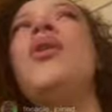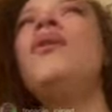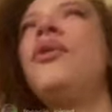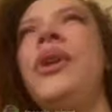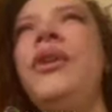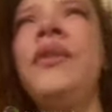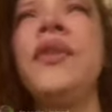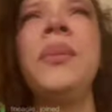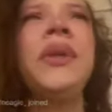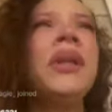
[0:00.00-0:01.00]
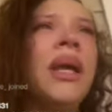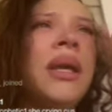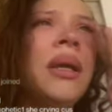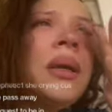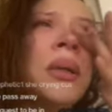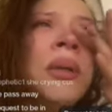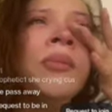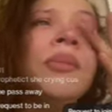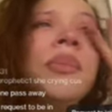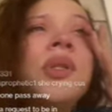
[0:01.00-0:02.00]
me? Like,
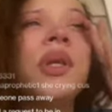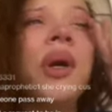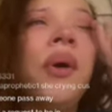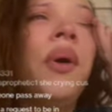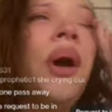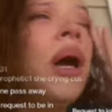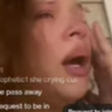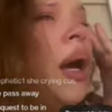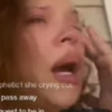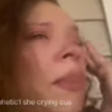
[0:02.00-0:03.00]
so I'm over here